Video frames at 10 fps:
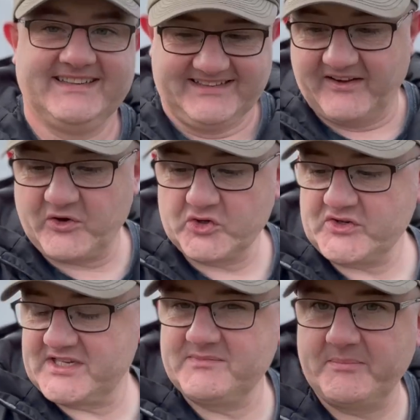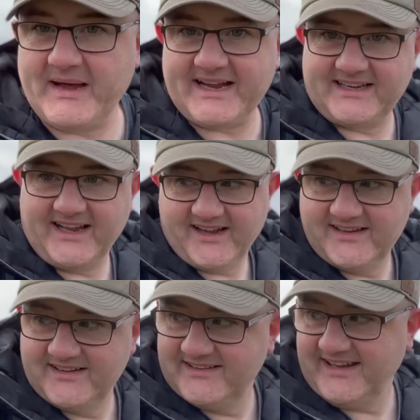I've got drinks in my bag left.
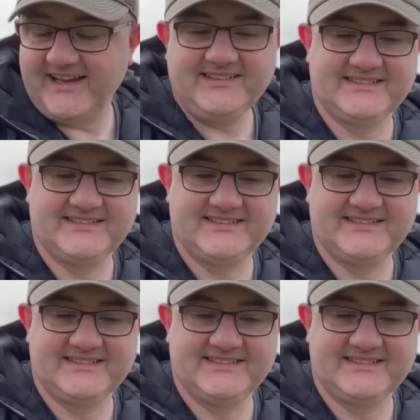Yeah?